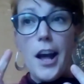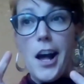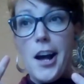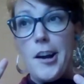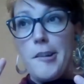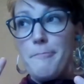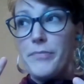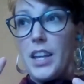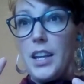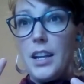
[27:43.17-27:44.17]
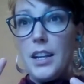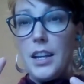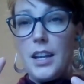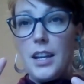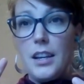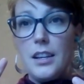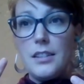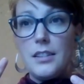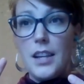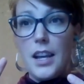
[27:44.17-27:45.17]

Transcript: It is